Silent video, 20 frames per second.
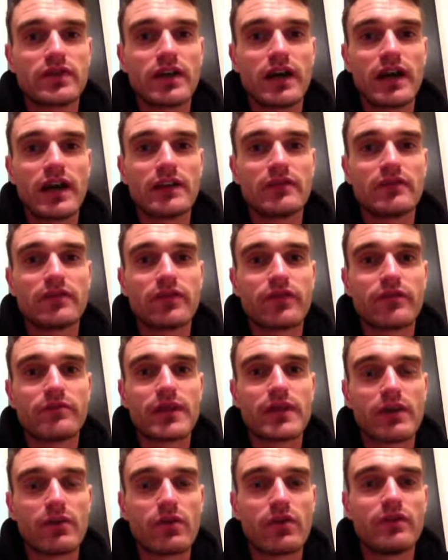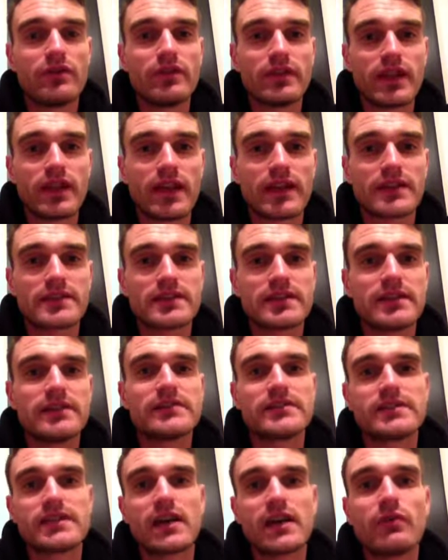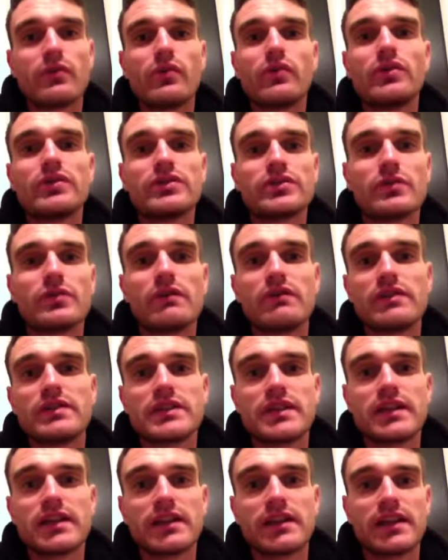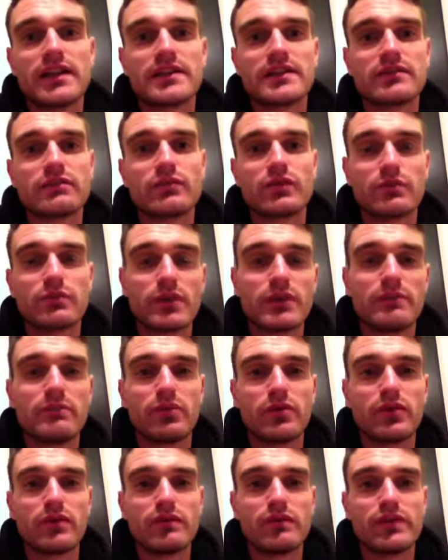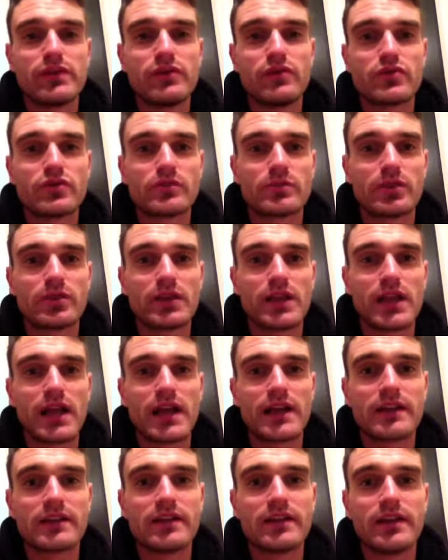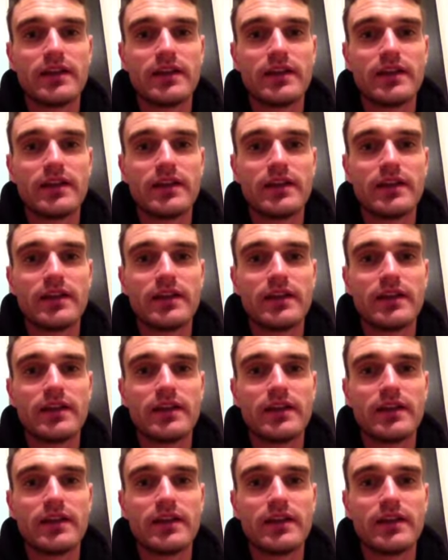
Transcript: and from now on, like I say, this is how we're going to do every single lesson, with me putting the videos up online,